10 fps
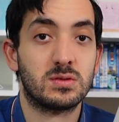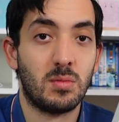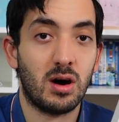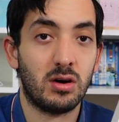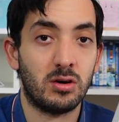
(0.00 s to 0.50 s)

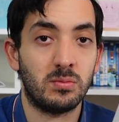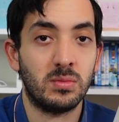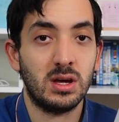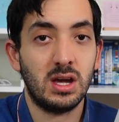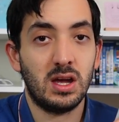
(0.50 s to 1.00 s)
smart home,
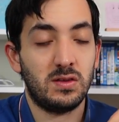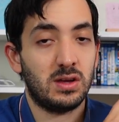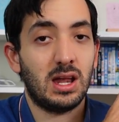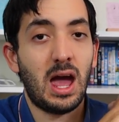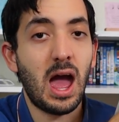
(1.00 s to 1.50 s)
is to
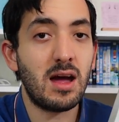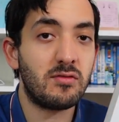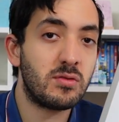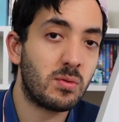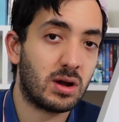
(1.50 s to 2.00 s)
get
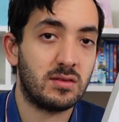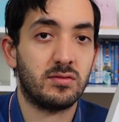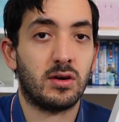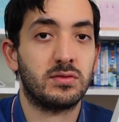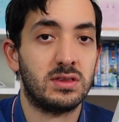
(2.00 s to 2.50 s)
everyone
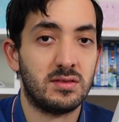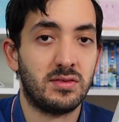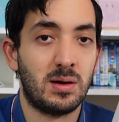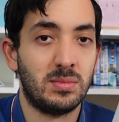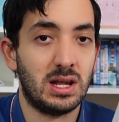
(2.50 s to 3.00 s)
involved in the
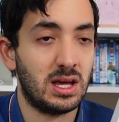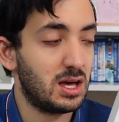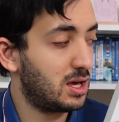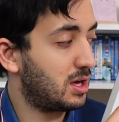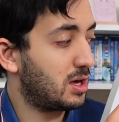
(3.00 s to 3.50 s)
family,
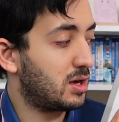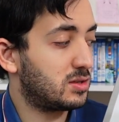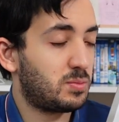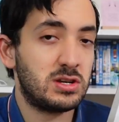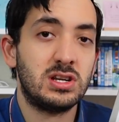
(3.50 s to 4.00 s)

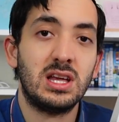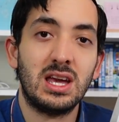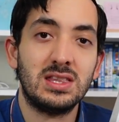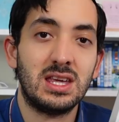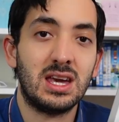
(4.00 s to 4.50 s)
especially
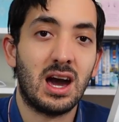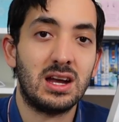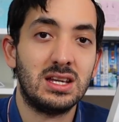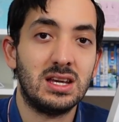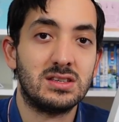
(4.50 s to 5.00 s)
in the
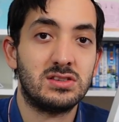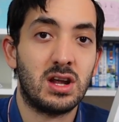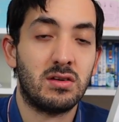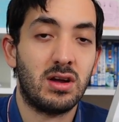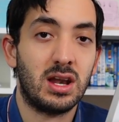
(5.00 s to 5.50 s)
ideas
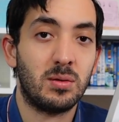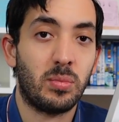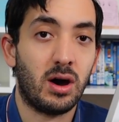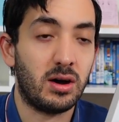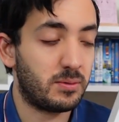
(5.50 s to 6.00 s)
generating
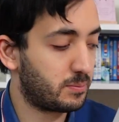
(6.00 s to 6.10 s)
part.